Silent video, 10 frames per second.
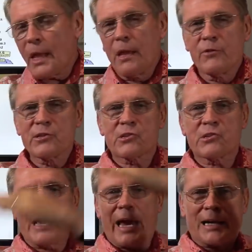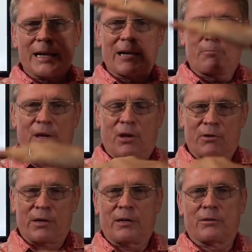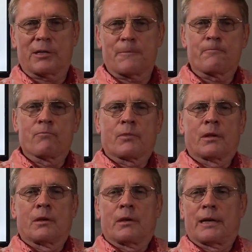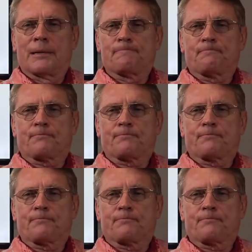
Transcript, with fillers: even stacked like baloney. Okay. Uh,